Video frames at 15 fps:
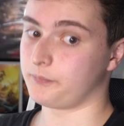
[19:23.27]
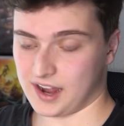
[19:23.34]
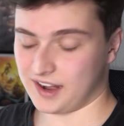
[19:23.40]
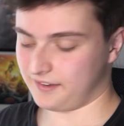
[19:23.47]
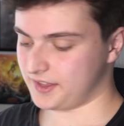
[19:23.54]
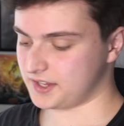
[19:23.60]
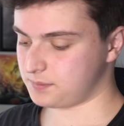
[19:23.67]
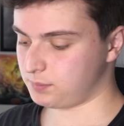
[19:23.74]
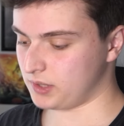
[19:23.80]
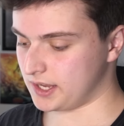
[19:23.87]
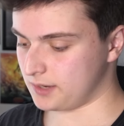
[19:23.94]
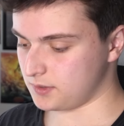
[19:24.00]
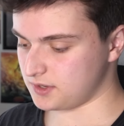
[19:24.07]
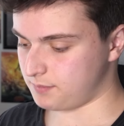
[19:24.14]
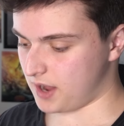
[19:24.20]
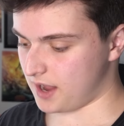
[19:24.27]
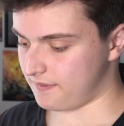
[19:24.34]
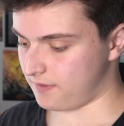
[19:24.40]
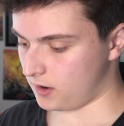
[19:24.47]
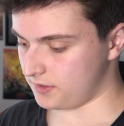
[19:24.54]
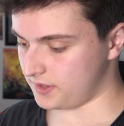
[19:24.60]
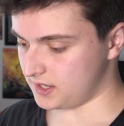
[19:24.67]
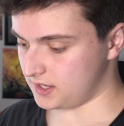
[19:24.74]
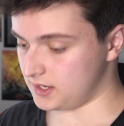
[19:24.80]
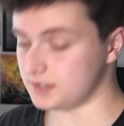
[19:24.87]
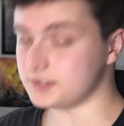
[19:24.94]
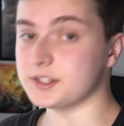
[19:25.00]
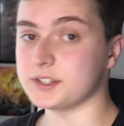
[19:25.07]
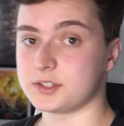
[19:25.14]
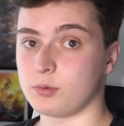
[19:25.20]
And this plan was by far the
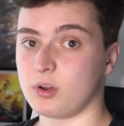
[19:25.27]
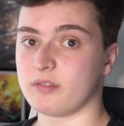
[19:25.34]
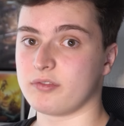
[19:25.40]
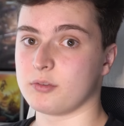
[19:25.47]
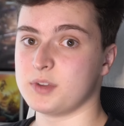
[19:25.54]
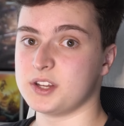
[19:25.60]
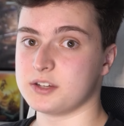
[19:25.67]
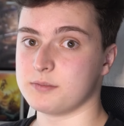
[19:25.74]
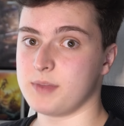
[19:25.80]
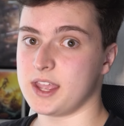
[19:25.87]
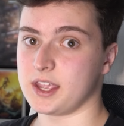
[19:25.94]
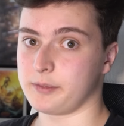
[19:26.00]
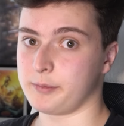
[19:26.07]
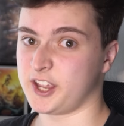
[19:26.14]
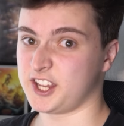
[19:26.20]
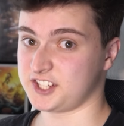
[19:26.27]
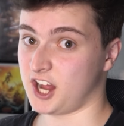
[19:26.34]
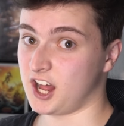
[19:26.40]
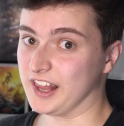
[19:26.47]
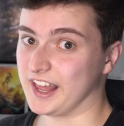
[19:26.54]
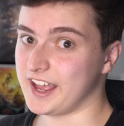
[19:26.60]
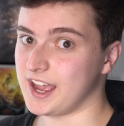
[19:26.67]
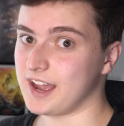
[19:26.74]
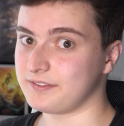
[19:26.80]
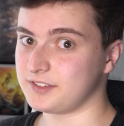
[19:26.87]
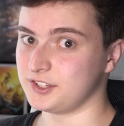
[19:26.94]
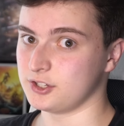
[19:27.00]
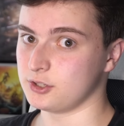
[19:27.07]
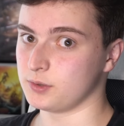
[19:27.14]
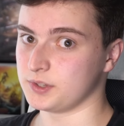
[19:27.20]
easiest one for me to make, because all I have to
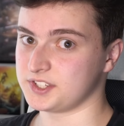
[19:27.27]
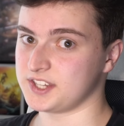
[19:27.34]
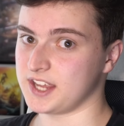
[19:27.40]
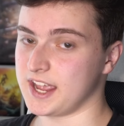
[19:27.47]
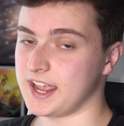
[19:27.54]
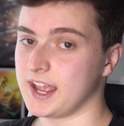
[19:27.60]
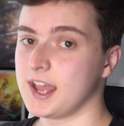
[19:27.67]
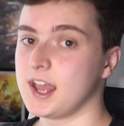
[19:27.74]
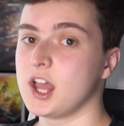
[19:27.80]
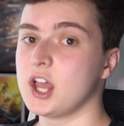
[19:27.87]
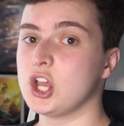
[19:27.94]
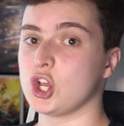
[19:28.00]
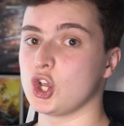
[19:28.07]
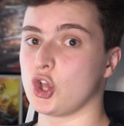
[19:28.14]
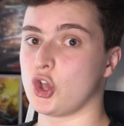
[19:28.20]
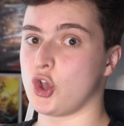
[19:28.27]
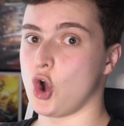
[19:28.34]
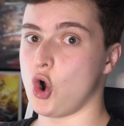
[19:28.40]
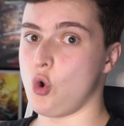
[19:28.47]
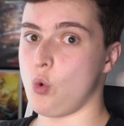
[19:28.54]
do is say, go